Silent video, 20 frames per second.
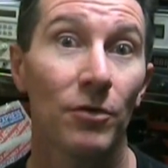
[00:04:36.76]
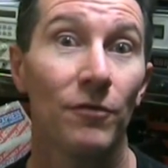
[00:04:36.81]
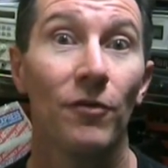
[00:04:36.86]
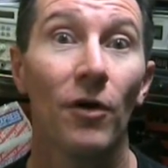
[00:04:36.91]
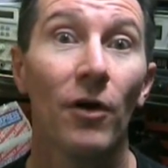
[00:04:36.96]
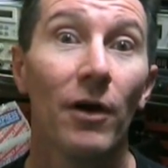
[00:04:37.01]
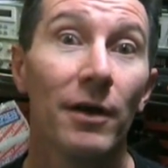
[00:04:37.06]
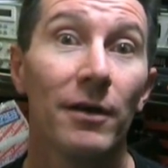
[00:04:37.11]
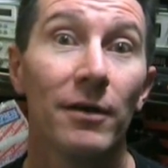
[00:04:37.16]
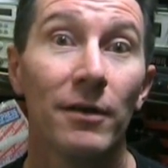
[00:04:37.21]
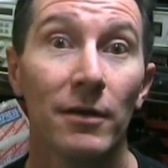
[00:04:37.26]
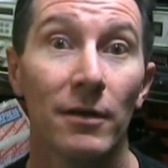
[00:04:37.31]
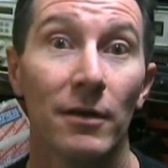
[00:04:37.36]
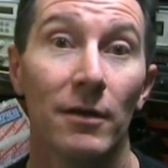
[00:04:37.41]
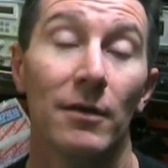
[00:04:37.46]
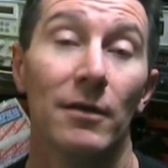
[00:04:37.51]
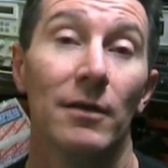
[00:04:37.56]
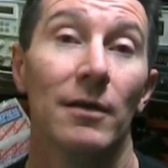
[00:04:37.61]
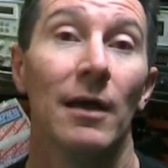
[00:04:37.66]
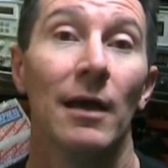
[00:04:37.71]
provide
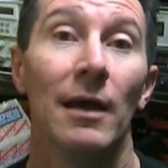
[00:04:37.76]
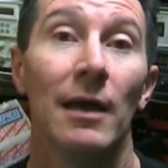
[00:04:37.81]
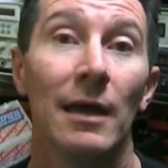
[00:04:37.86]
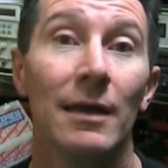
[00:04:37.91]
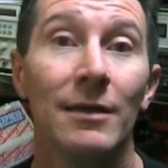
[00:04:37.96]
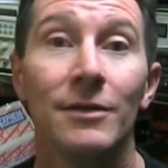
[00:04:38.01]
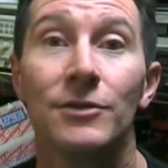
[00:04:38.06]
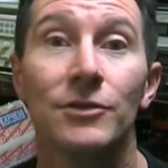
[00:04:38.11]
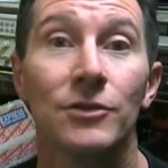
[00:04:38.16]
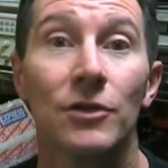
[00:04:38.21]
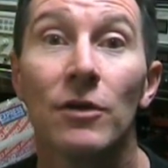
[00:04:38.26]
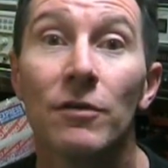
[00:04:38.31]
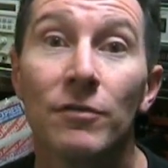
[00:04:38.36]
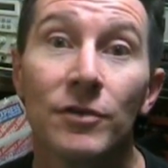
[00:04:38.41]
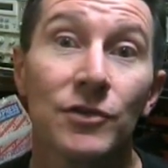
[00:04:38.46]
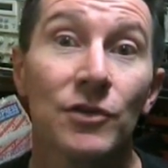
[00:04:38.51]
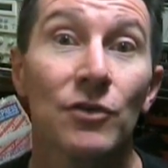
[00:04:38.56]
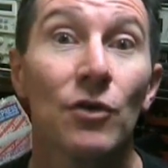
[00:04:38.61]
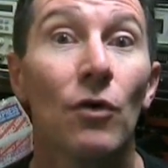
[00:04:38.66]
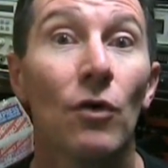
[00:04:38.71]
uh, any
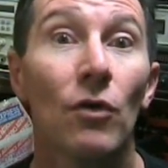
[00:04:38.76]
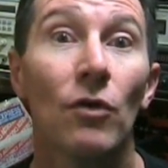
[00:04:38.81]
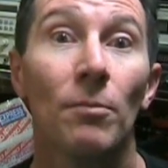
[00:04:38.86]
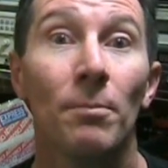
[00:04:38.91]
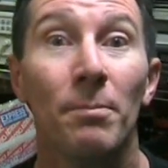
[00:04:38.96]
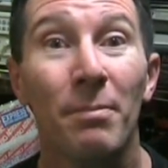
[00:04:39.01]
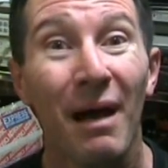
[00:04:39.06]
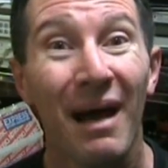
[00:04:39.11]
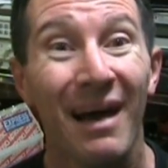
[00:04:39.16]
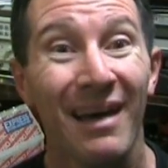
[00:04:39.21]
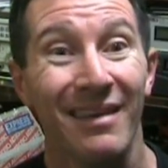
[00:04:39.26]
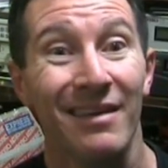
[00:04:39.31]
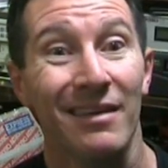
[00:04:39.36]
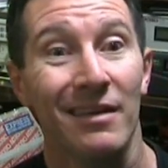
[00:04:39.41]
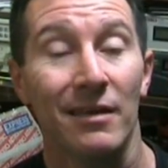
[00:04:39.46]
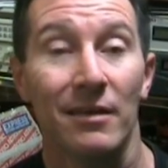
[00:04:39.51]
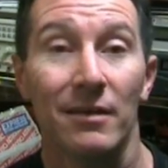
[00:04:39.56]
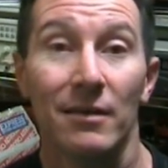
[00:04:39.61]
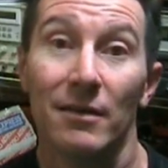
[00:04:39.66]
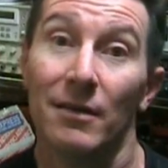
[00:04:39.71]
service at all. But
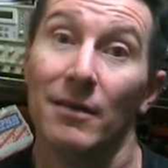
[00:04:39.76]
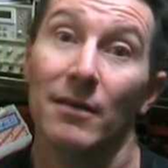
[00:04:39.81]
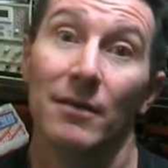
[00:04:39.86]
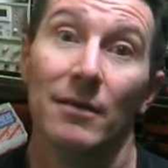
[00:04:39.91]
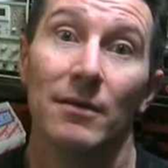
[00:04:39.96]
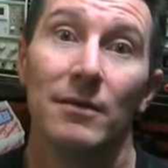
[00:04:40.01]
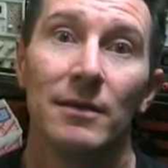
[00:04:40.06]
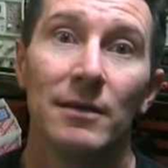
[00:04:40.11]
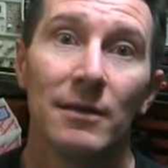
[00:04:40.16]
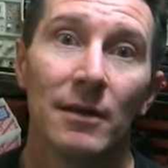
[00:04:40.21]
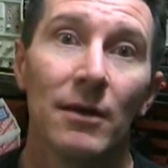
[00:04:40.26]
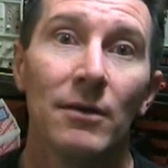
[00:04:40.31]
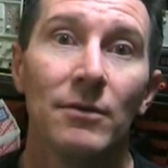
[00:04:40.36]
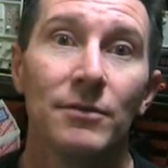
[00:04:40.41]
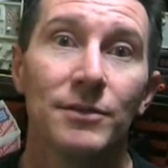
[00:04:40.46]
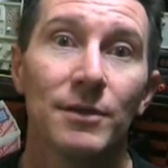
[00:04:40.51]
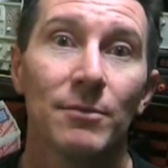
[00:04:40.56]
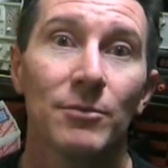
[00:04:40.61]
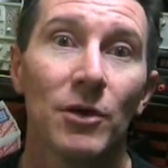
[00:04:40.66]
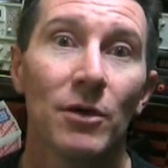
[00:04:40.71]
you know,
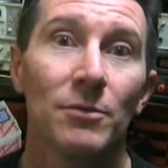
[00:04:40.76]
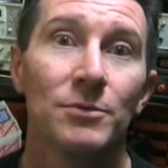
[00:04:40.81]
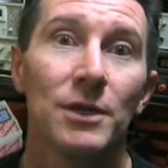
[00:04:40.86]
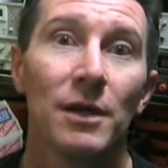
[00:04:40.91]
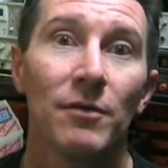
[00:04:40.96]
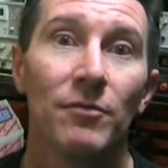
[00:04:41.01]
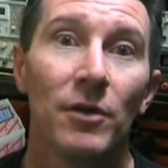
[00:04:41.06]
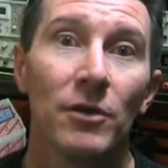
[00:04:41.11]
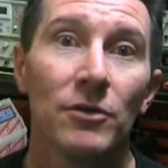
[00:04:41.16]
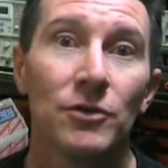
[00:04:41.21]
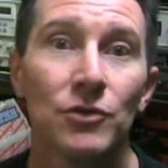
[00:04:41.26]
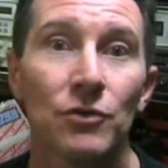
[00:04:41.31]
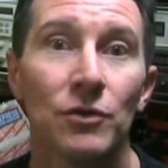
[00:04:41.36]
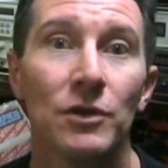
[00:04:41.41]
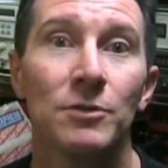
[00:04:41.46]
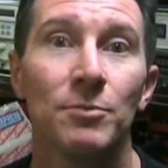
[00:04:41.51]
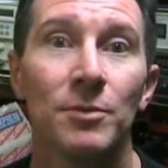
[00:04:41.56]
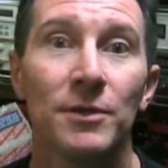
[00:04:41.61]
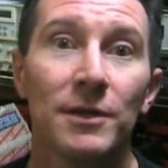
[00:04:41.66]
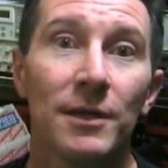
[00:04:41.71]
sometimes you have no
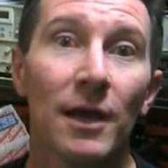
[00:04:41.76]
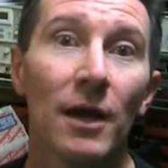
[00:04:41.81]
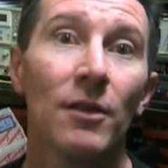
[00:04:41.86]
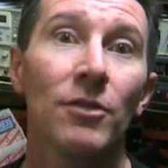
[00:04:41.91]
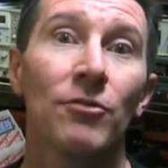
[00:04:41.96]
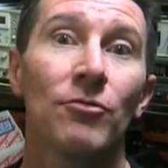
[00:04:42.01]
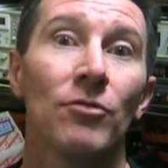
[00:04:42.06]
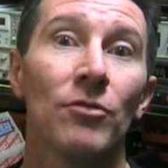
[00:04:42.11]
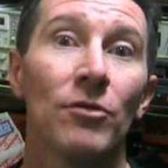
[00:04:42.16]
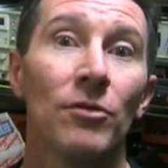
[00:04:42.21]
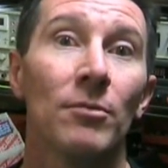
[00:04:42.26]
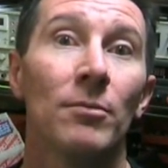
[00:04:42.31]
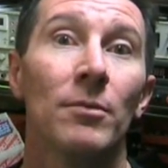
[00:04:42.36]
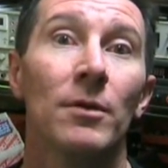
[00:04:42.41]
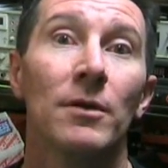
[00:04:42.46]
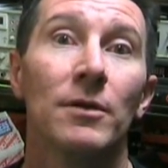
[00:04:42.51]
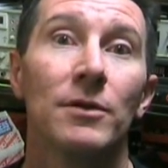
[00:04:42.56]
choice but to go through them.